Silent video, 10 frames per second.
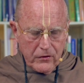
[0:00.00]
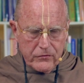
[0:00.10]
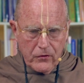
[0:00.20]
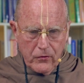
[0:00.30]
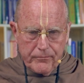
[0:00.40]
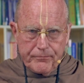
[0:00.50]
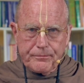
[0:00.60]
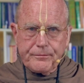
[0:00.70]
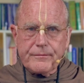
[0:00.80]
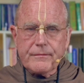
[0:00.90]
So,
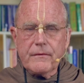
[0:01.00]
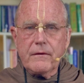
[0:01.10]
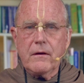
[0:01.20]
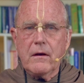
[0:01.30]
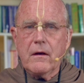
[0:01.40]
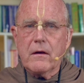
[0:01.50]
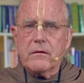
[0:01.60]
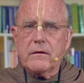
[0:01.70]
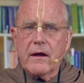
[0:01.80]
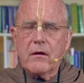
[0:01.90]

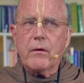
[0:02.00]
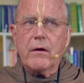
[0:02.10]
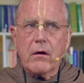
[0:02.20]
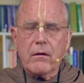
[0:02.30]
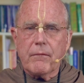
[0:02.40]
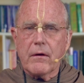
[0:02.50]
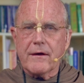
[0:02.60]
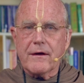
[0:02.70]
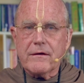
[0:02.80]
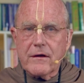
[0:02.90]
today we are
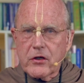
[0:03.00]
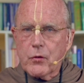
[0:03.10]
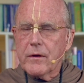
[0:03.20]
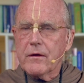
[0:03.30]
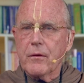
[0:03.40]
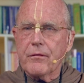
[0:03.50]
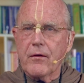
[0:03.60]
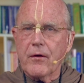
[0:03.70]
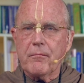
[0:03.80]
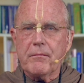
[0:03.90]
continuing with
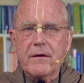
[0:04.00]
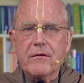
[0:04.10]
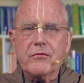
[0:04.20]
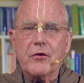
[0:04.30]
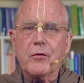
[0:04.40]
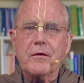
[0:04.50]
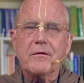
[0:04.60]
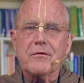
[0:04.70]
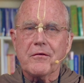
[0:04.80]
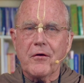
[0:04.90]
our
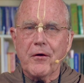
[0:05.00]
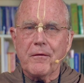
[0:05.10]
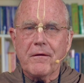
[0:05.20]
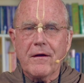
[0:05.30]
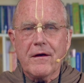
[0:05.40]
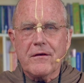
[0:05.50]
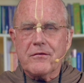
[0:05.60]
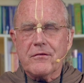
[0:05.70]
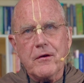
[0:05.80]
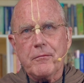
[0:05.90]
mini-series on
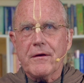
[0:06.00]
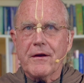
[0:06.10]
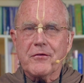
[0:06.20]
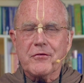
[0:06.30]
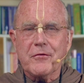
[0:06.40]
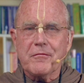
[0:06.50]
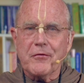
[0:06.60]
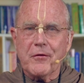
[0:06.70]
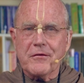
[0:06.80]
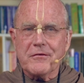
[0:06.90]
Stimulation
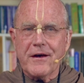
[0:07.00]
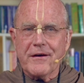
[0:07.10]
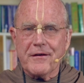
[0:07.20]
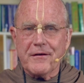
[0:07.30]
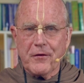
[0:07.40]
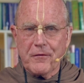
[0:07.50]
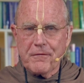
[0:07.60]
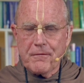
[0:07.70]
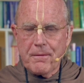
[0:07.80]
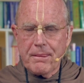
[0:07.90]
for Ecstatic
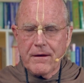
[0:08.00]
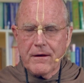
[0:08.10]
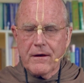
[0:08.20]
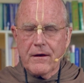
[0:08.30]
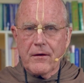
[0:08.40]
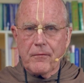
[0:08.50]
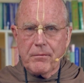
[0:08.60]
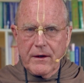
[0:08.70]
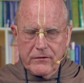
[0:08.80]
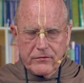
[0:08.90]
Love,
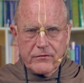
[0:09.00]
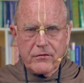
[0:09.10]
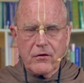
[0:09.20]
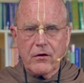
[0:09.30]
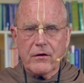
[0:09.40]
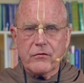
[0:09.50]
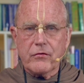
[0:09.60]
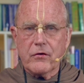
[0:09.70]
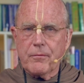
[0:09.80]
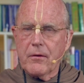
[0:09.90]
based on
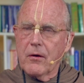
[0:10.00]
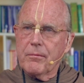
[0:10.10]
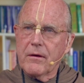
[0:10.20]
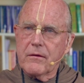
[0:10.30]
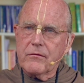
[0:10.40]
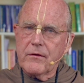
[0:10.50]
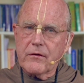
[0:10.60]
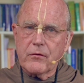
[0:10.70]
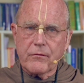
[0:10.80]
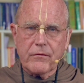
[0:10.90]
Srila Prabhupada's
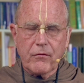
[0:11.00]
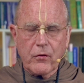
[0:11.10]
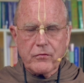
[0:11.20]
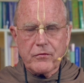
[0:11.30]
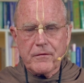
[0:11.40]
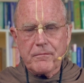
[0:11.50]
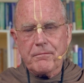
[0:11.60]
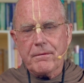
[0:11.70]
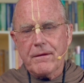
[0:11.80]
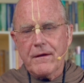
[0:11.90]
Nectar of Devotion,
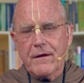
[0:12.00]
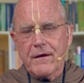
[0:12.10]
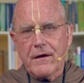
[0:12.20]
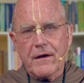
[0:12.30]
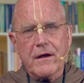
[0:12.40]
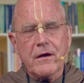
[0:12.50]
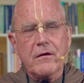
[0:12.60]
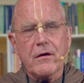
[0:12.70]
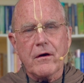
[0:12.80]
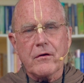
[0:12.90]

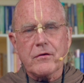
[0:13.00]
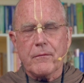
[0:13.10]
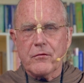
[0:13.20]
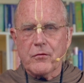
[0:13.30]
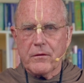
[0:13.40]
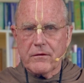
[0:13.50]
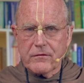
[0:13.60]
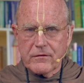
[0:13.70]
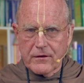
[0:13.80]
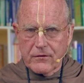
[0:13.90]
again, chapter
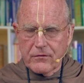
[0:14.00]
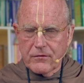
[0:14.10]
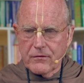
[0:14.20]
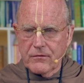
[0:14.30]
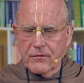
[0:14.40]
26.